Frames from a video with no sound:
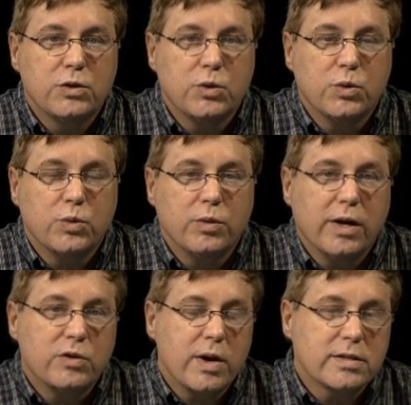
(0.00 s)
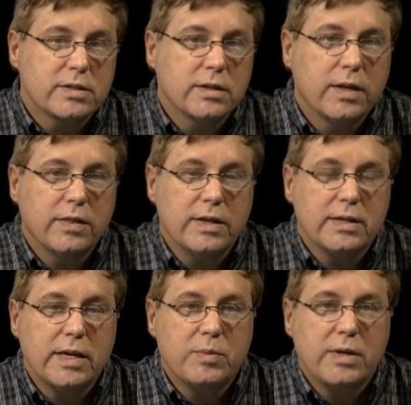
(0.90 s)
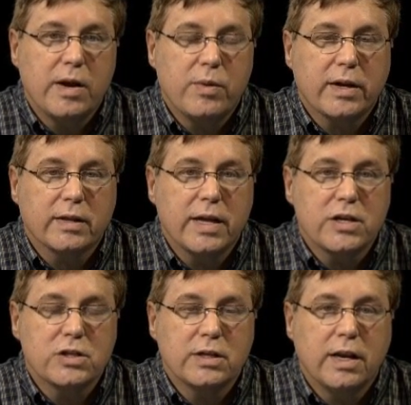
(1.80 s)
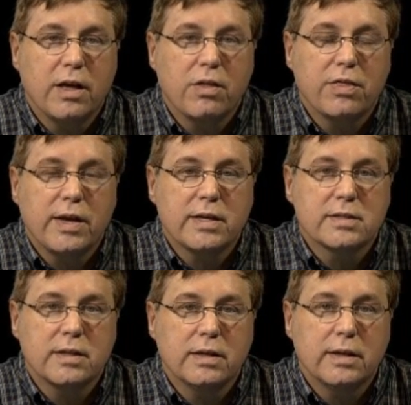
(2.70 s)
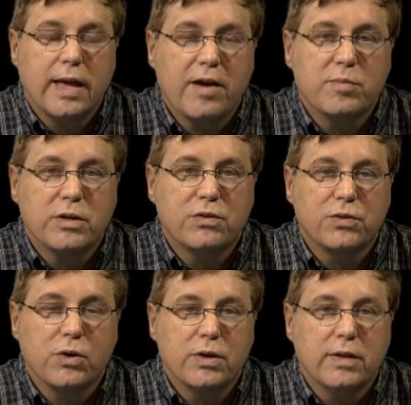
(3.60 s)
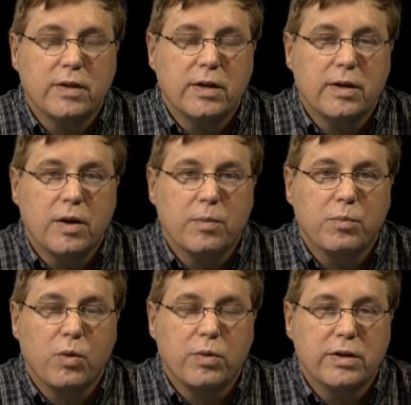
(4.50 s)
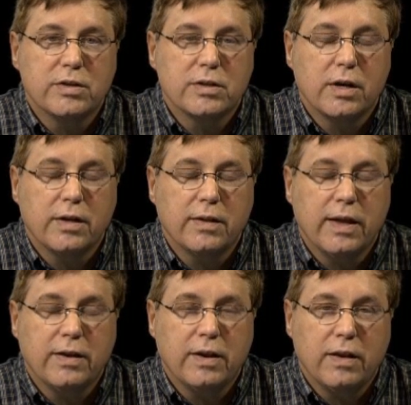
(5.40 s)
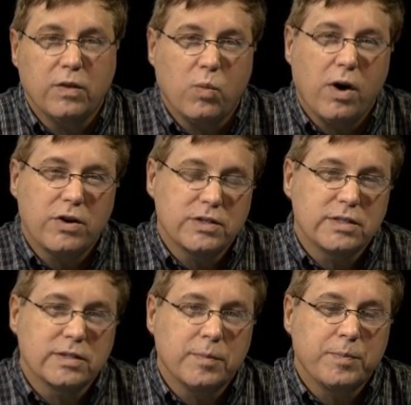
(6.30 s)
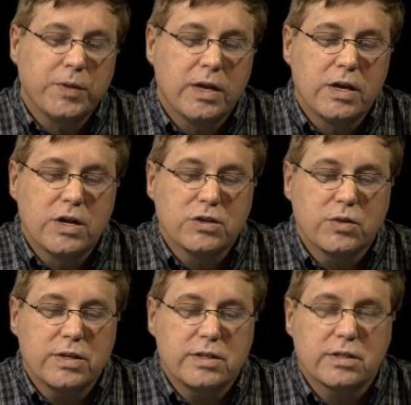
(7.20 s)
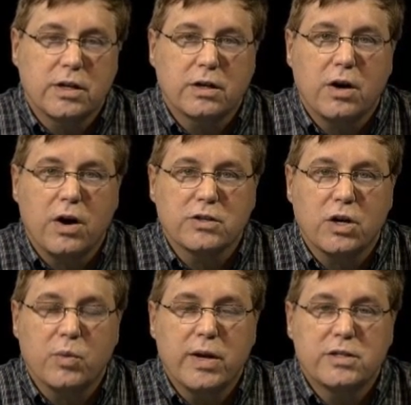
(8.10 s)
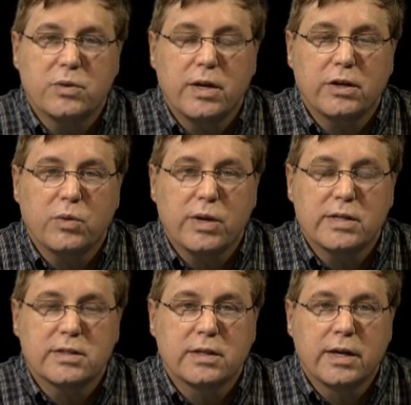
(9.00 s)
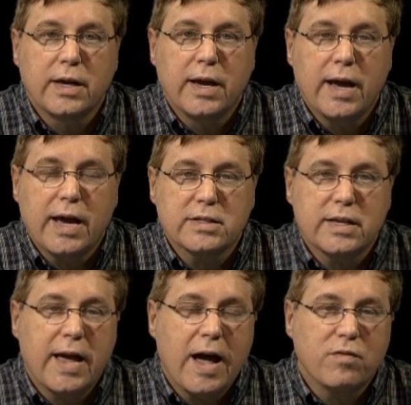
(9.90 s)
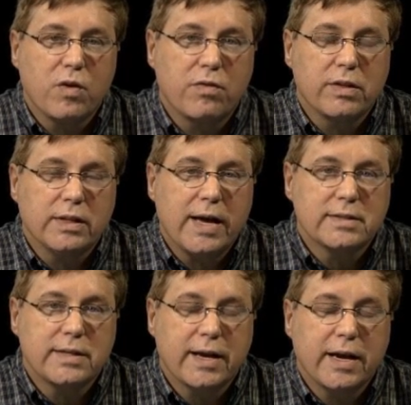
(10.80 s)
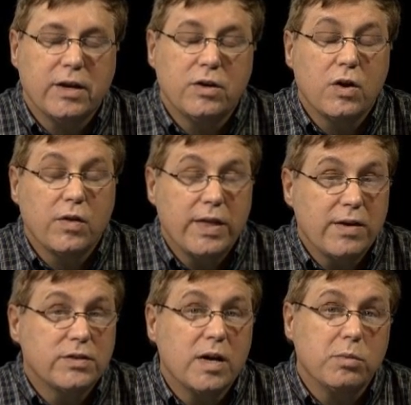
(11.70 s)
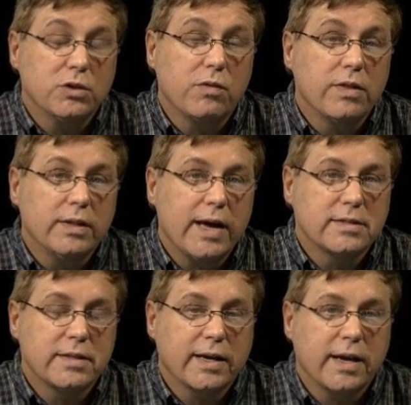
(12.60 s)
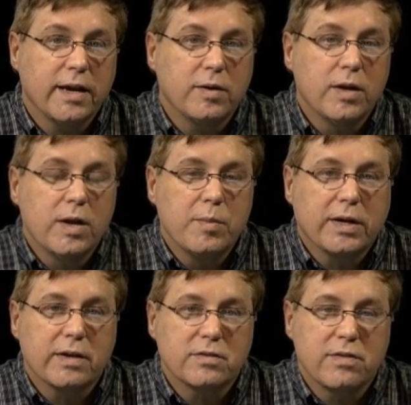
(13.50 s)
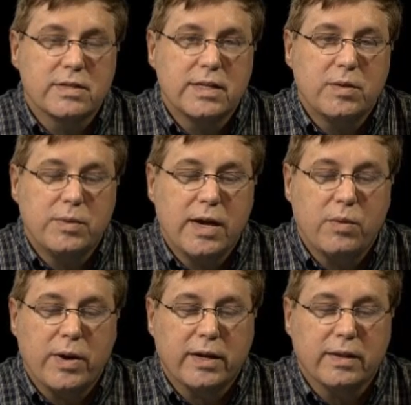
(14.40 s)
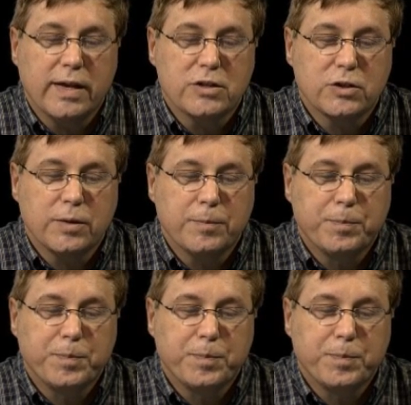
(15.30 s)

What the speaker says: to address the EPA regulation and other things that have been deferred in the Bull Run and in the water system. So this is going to cause our rates to increase as they have over the last decade. They have doubled over the last decade because of this EPA regulation.